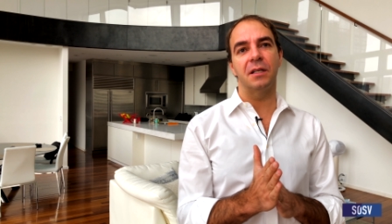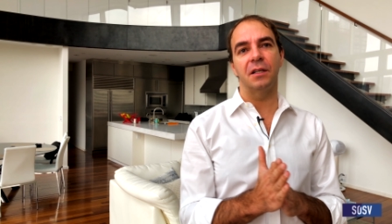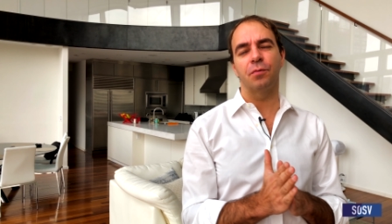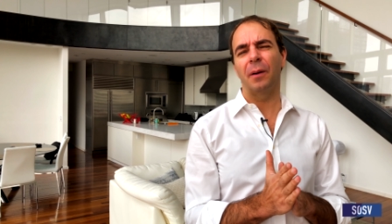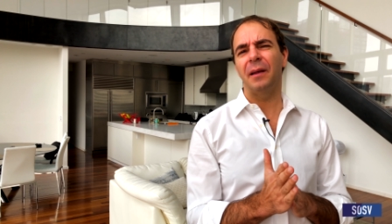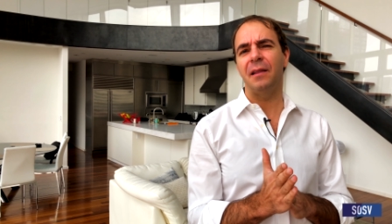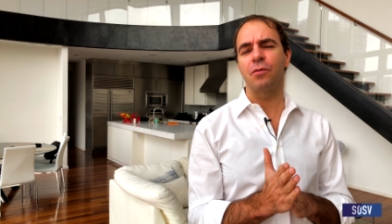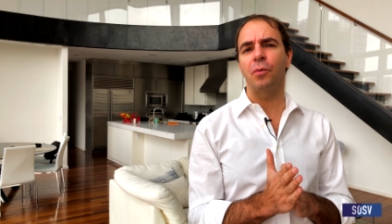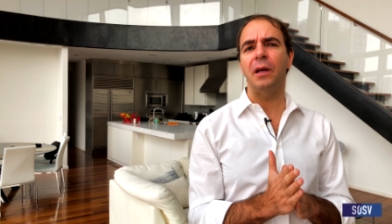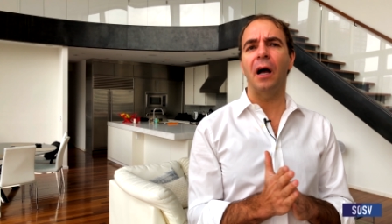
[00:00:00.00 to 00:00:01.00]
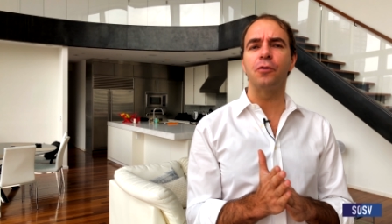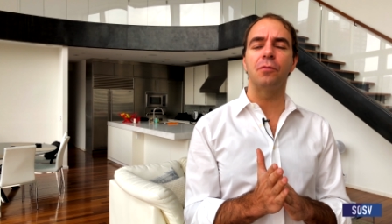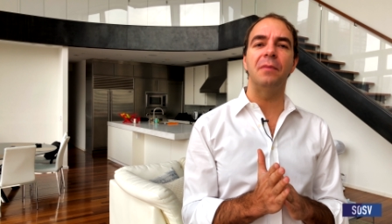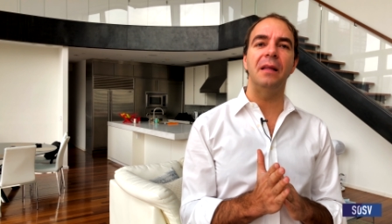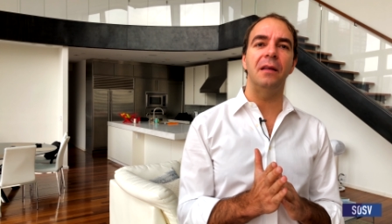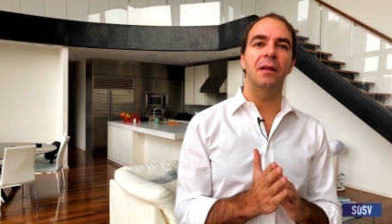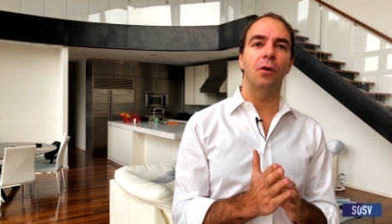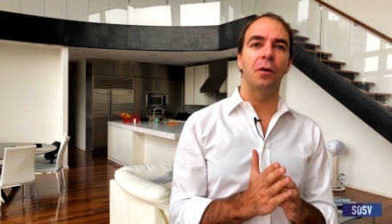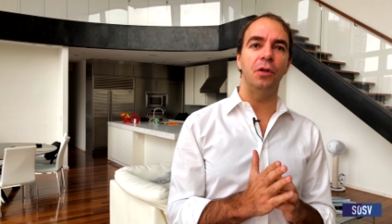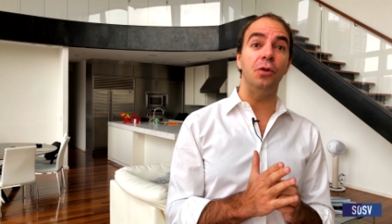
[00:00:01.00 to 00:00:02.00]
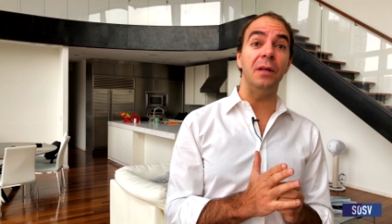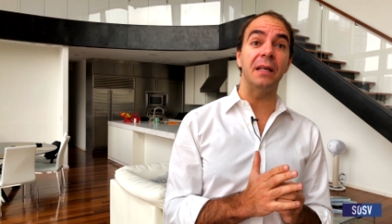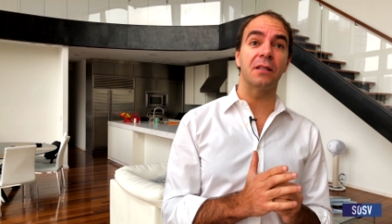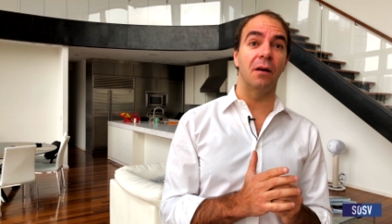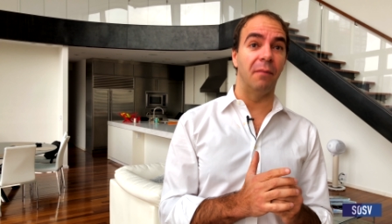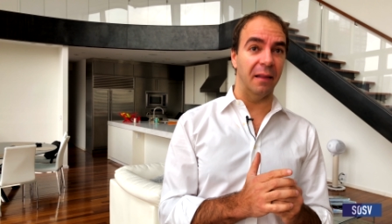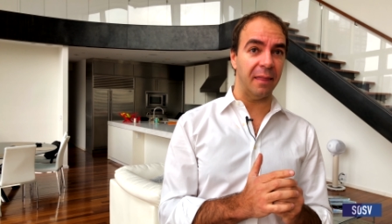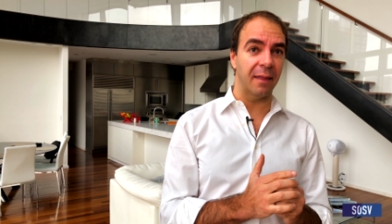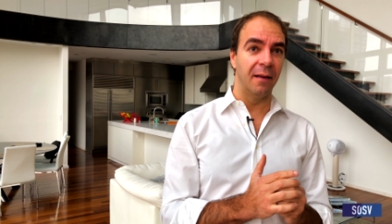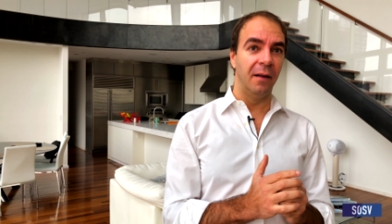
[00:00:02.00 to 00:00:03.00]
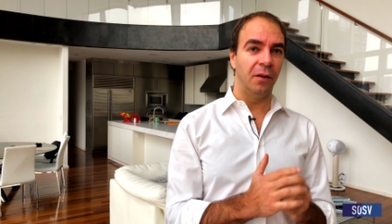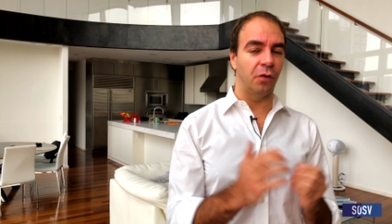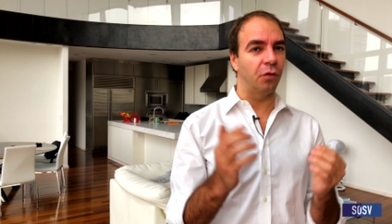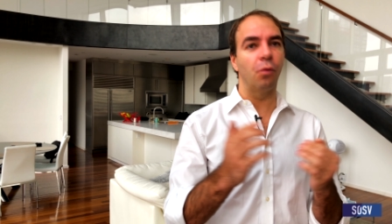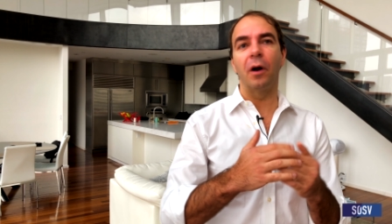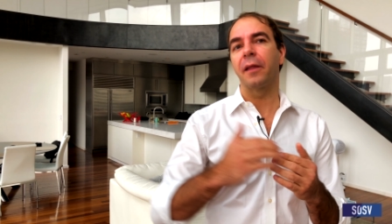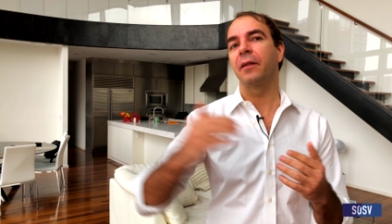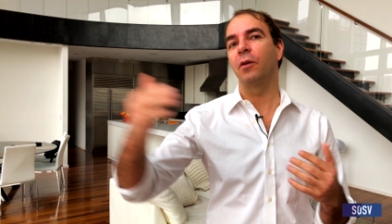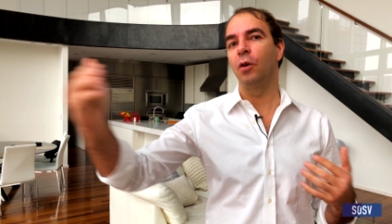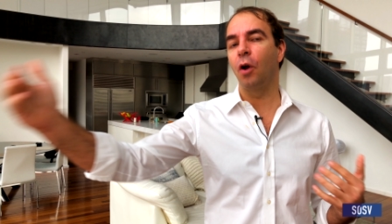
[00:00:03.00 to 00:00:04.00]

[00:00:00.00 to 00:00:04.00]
It's probably three hundred million uniques a month. Wow. So it's one of the